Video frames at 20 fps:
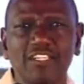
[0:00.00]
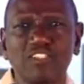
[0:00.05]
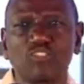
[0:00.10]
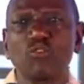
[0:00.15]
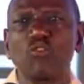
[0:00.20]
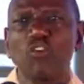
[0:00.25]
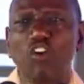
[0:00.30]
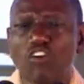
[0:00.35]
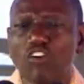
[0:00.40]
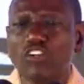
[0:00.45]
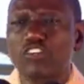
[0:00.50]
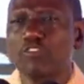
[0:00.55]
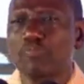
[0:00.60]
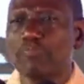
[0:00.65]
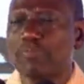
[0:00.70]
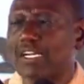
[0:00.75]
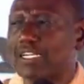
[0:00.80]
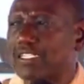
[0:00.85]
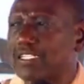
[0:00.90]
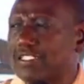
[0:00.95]
to
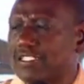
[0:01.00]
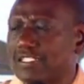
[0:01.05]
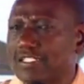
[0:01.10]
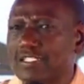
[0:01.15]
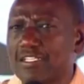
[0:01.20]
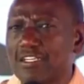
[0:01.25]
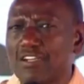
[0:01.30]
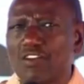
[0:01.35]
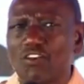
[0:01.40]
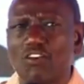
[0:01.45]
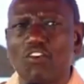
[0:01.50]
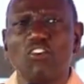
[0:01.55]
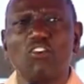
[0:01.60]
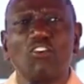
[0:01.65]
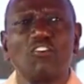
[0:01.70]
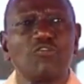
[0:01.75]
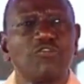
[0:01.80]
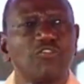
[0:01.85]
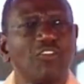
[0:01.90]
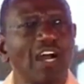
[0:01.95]
occupants
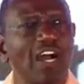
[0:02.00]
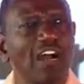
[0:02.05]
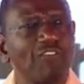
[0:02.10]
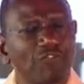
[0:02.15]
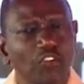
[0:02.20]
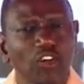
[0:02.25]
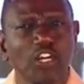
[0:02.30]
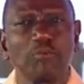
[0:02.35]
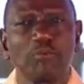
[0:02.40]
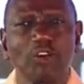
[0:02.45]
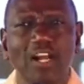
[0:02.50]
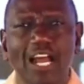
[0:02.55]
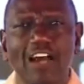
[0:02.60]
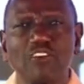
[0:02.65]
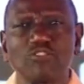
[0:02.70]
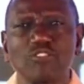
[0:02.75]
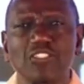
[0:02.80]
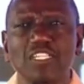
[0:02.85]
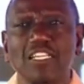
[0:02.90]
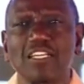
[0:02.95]
of affordable
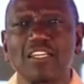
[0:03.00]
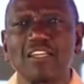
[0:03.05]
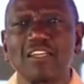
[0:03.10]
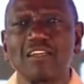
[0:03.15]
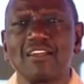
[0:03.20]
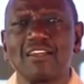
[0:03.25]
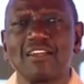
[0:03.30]
housing